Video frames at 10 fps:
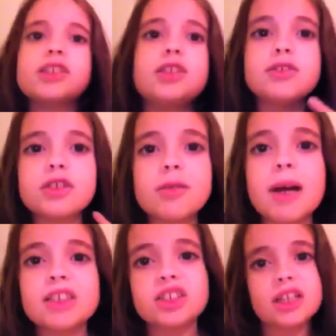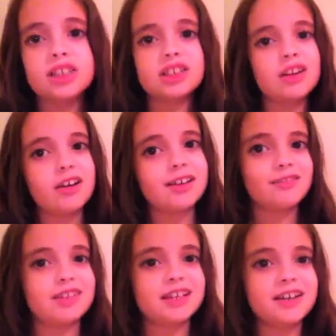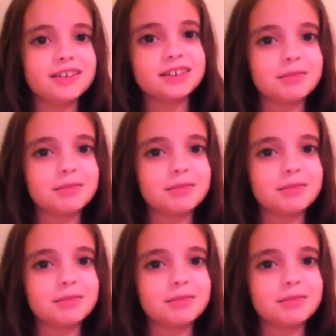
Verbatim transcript: Just use your imagination in all your videos